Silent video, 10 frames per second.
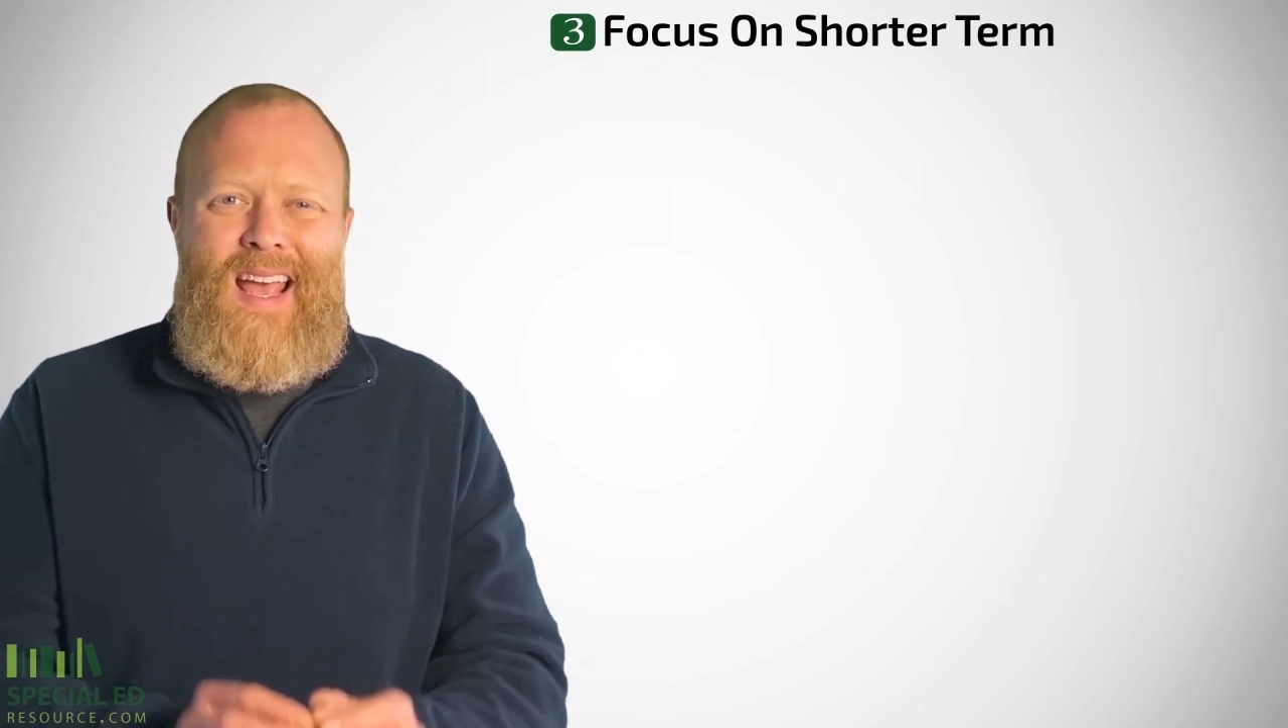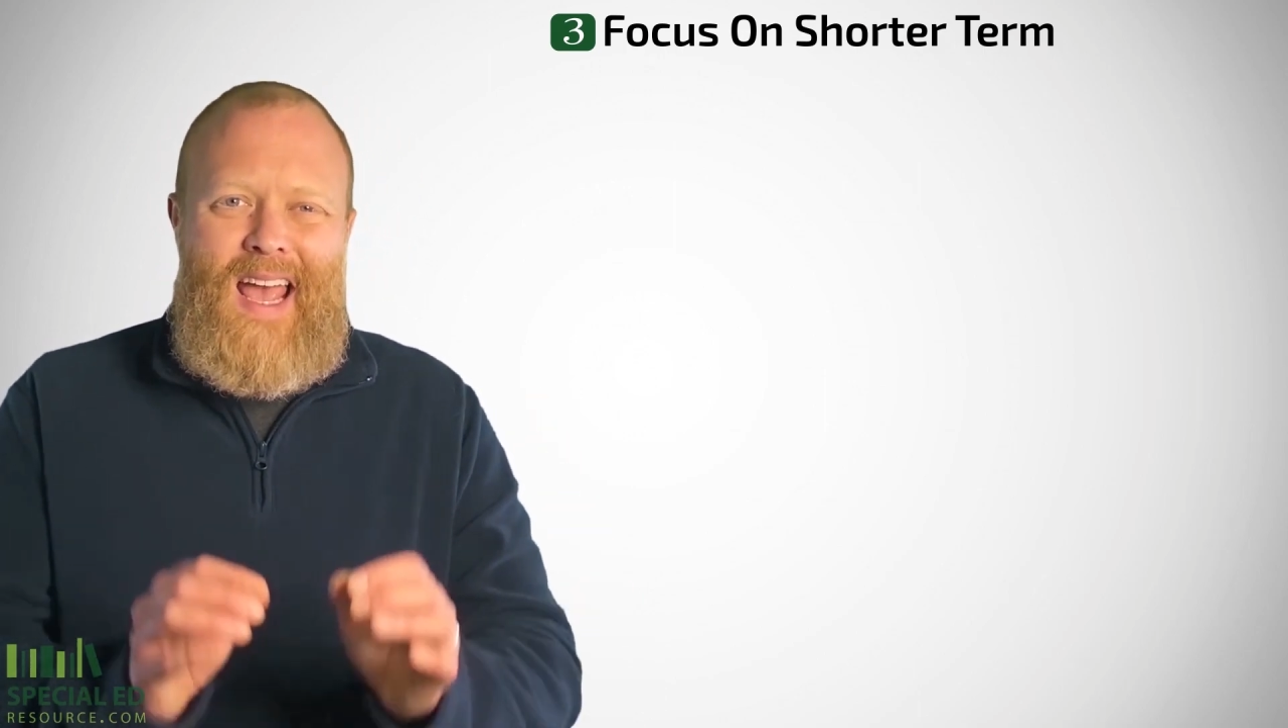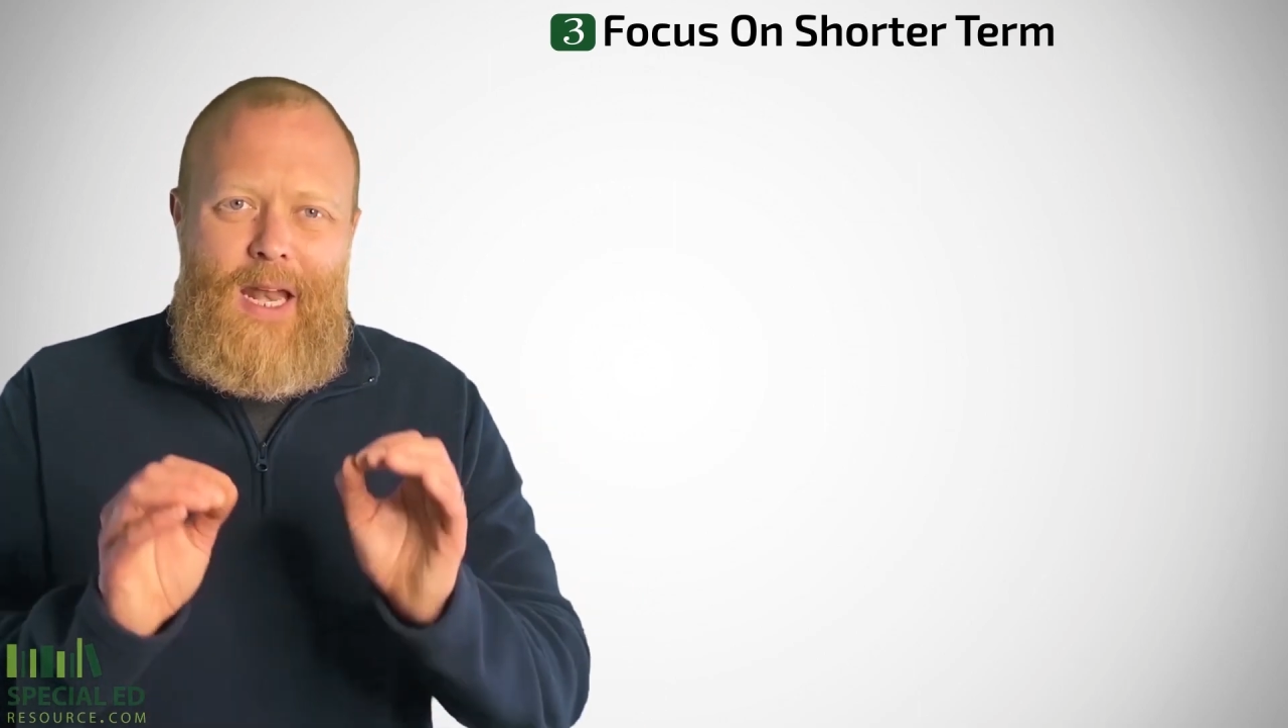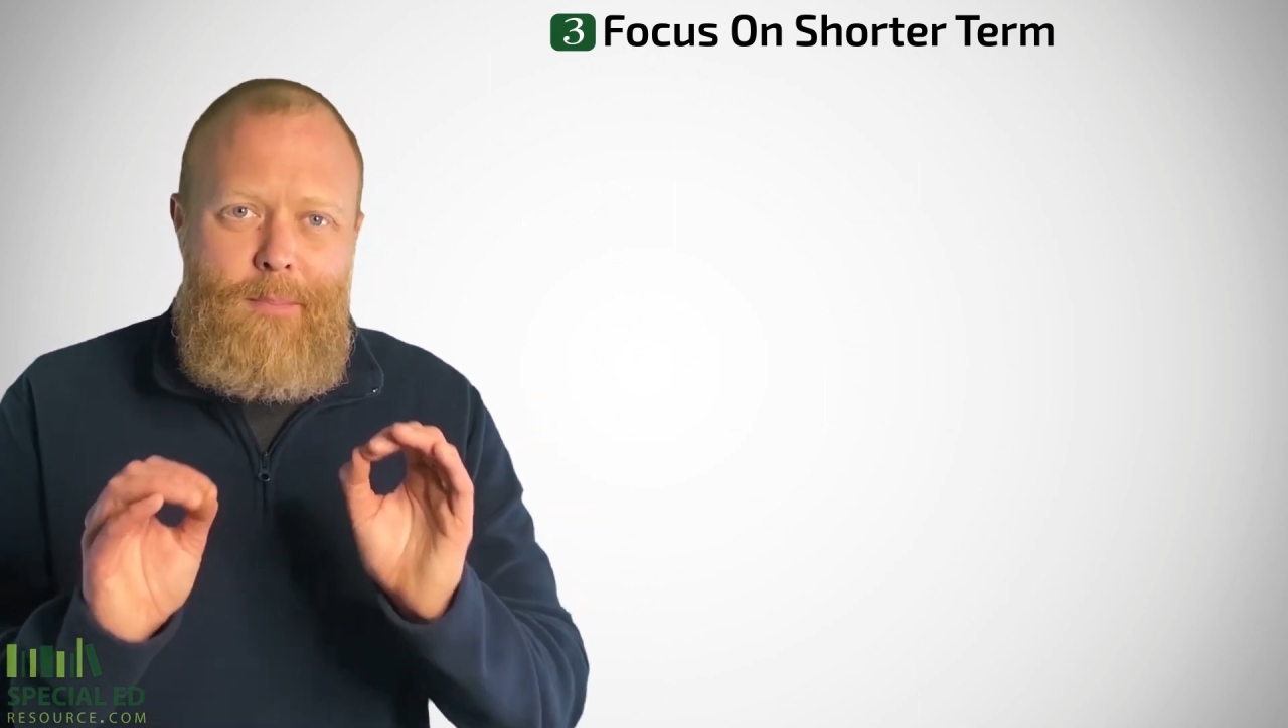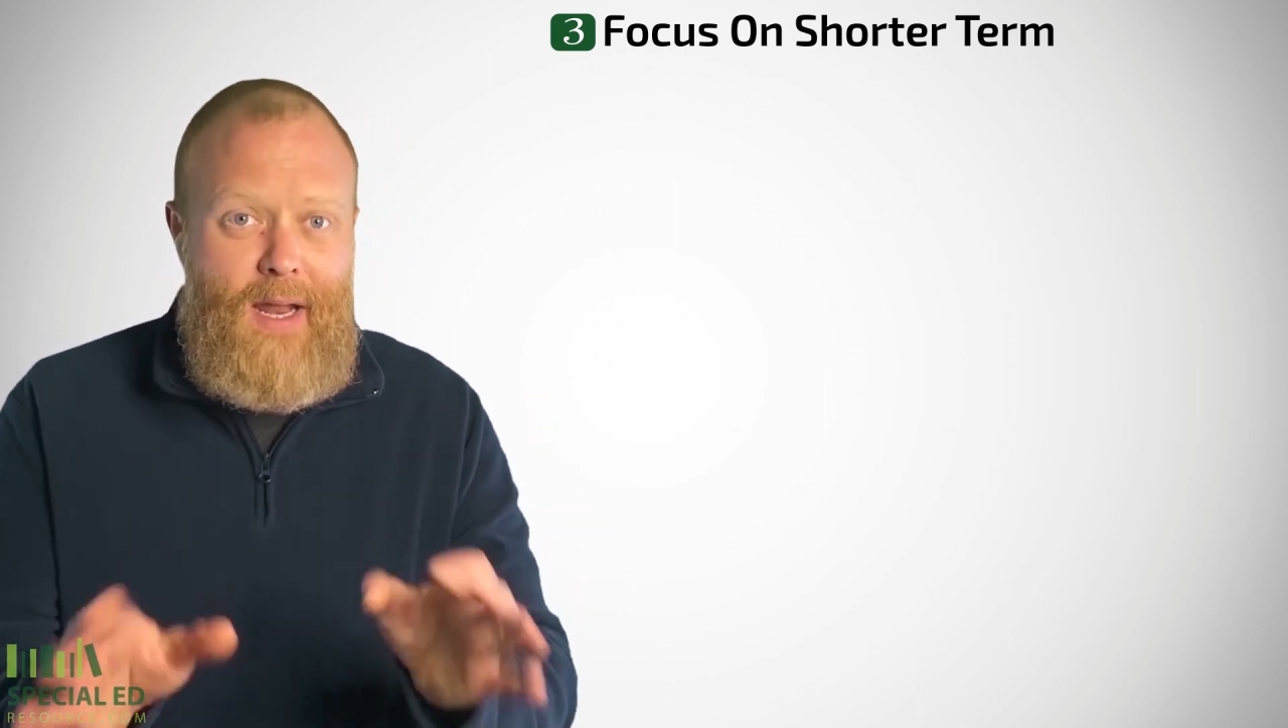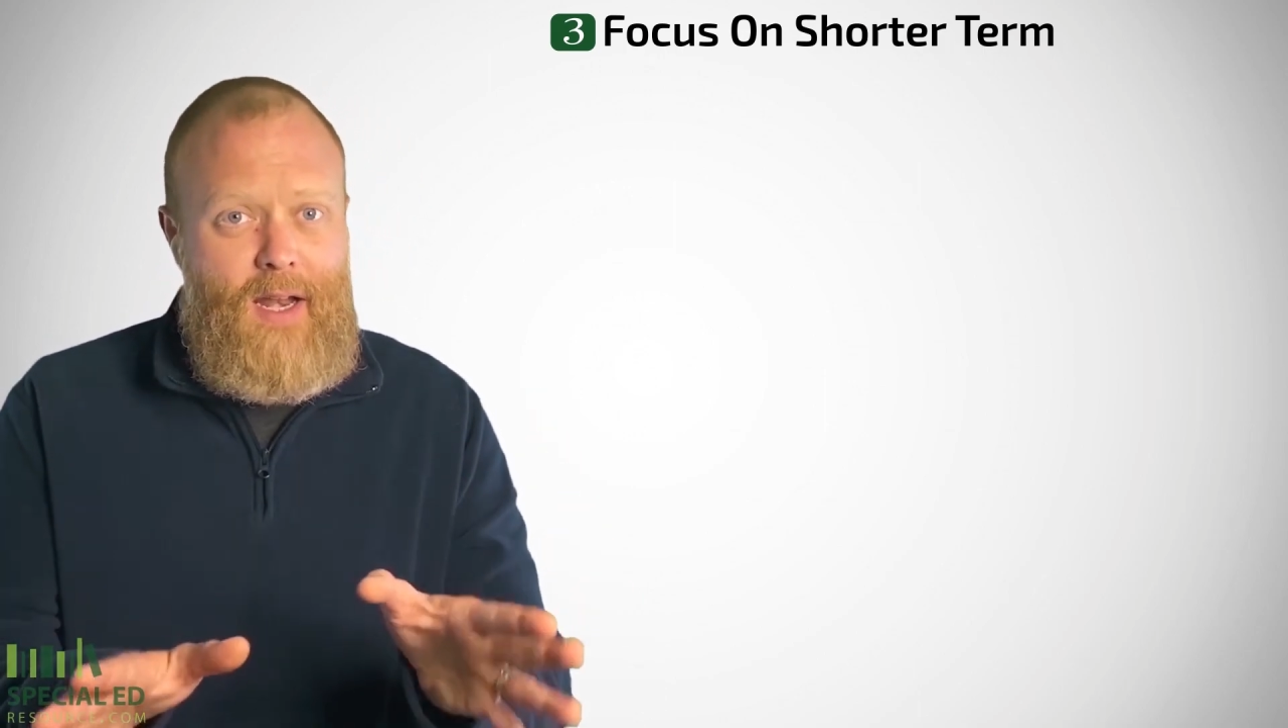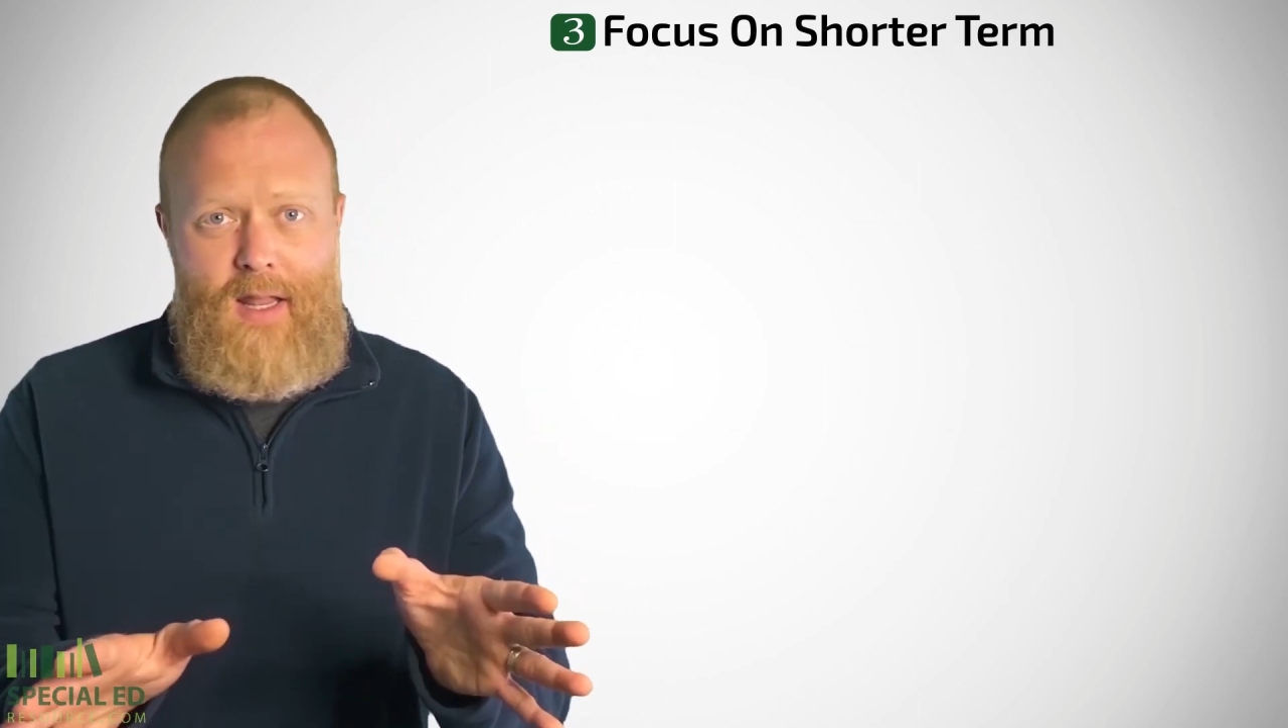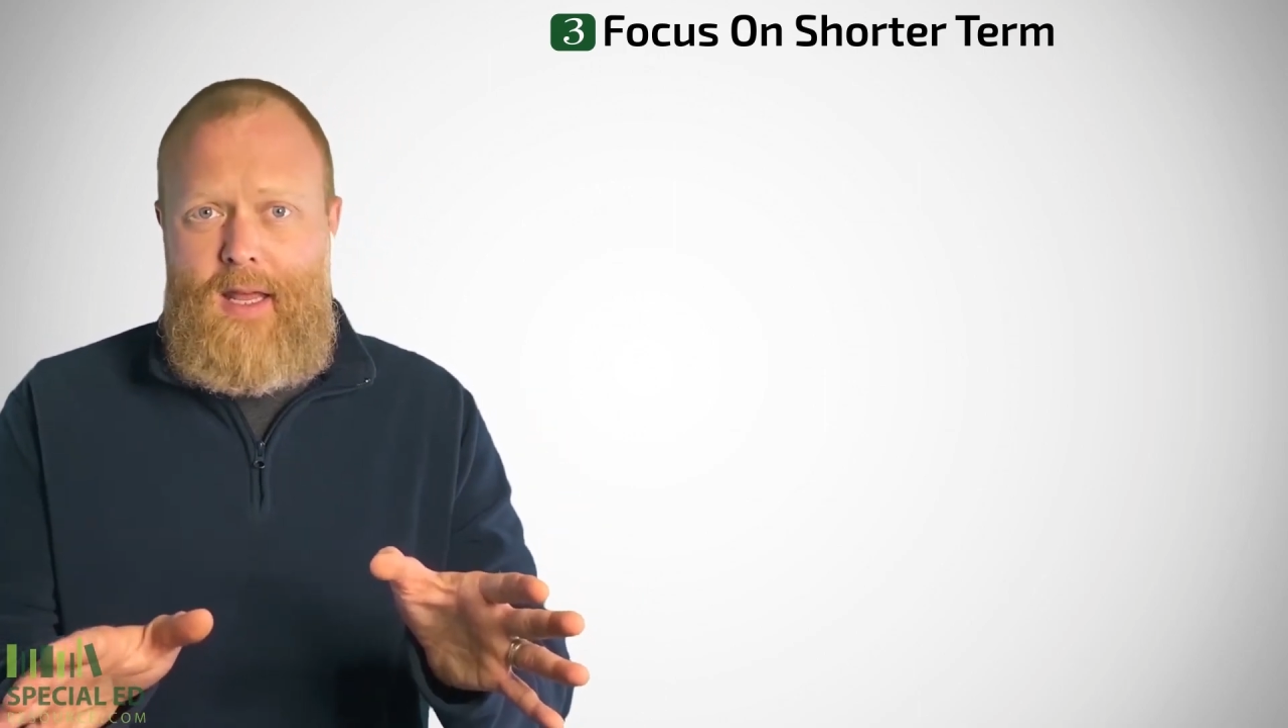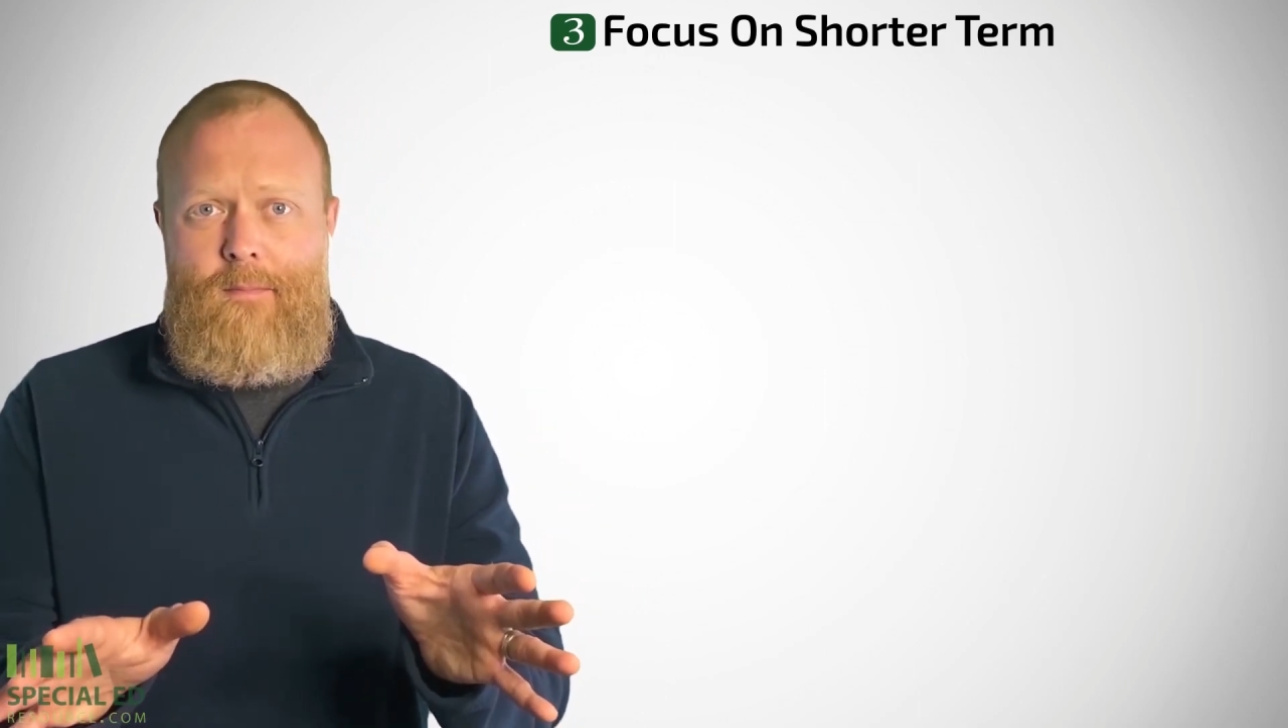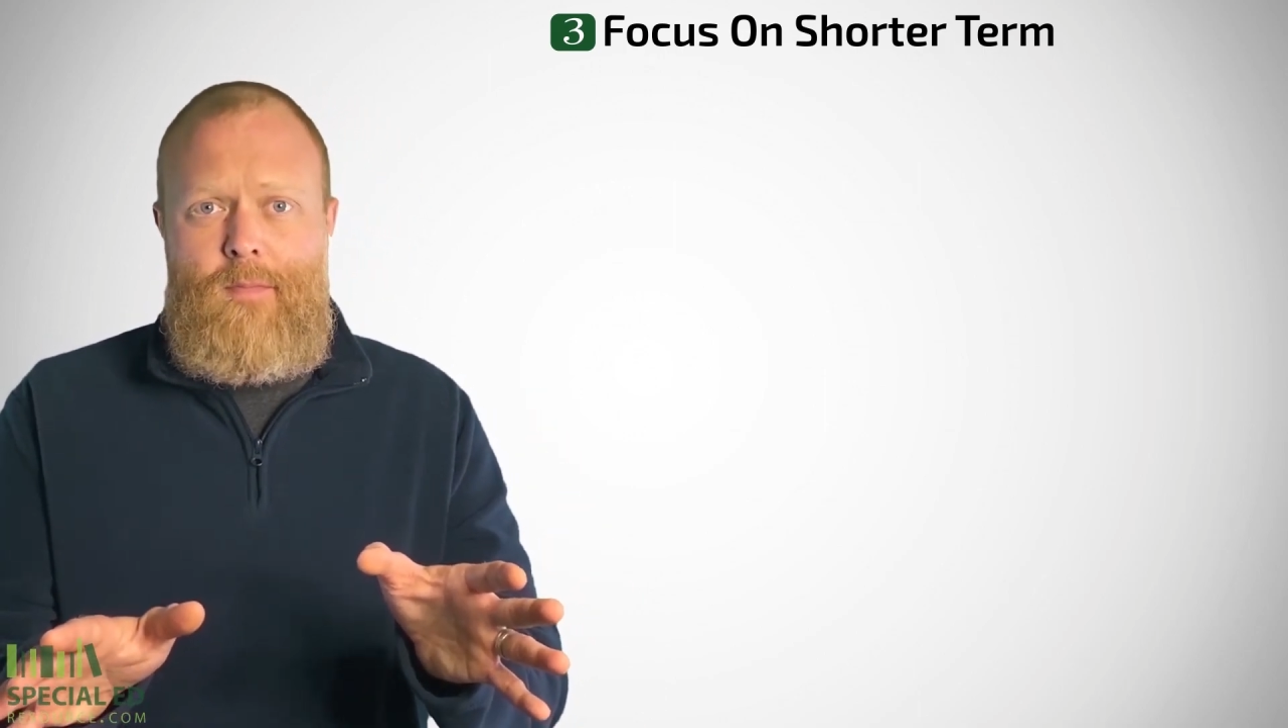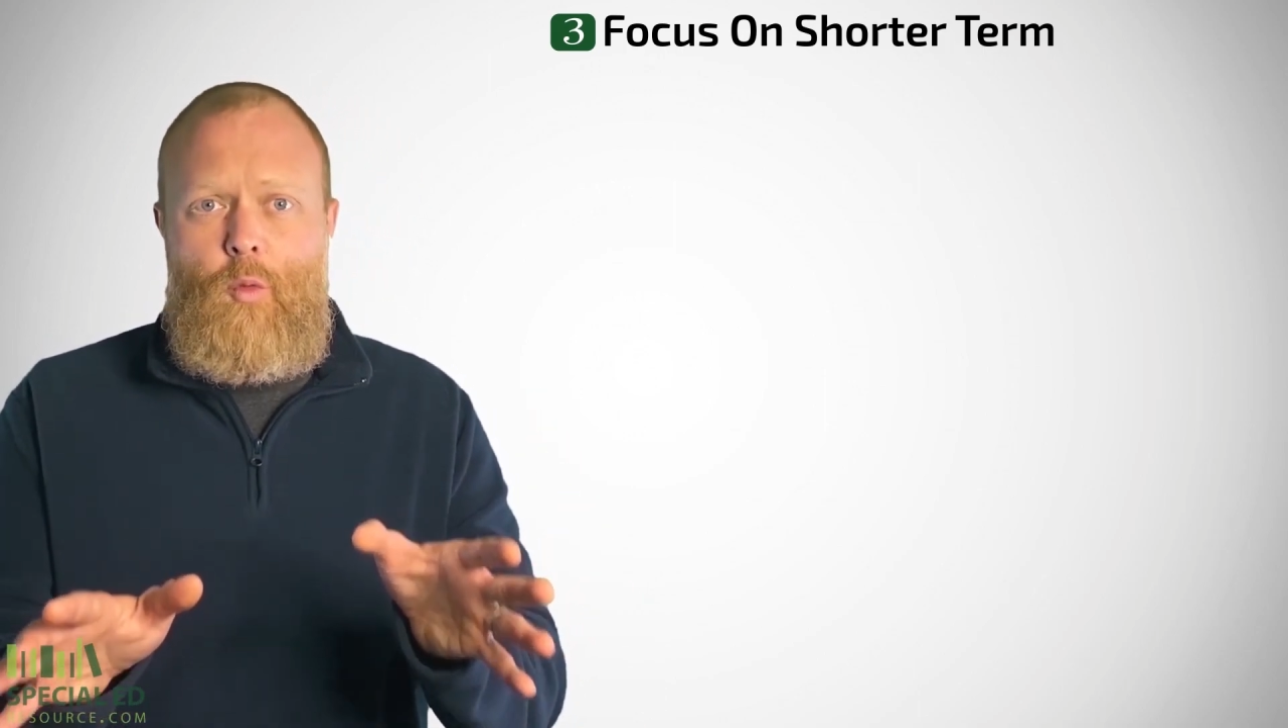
Admittedly,